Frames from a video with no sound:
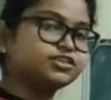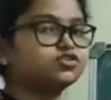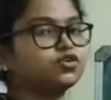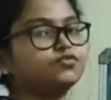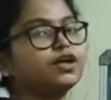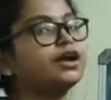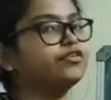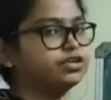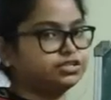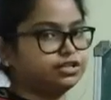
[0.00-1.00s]
rest of the
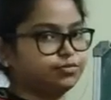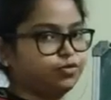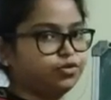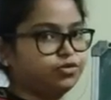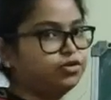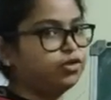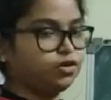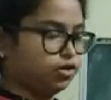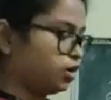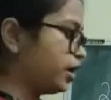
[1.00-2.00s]
addressing mode.
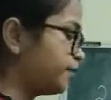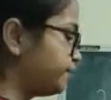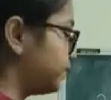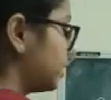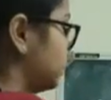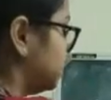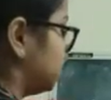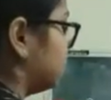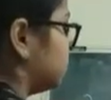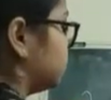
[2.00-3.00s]
Okay?
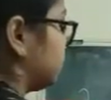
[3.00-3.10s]
So